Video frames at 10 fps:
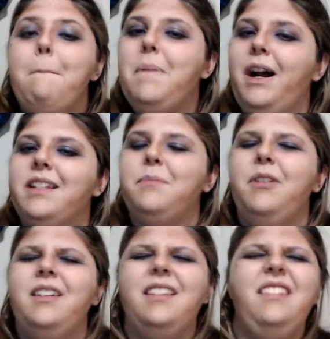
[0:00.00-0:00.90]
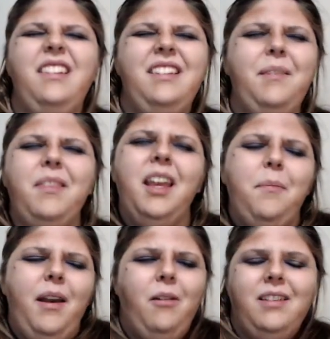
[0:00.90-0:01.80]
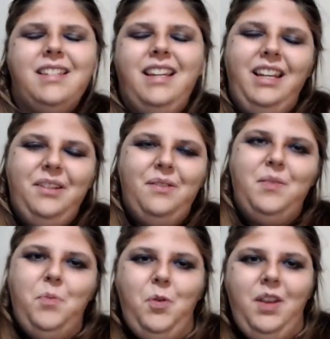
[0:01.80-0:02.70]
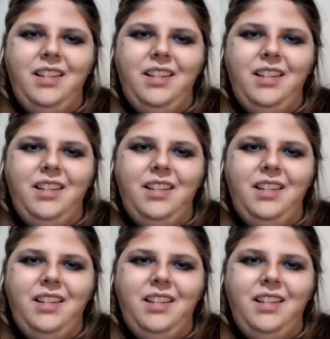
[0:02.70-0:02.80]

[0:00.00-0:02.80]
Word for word: possible because there's just something about listening to a spooky,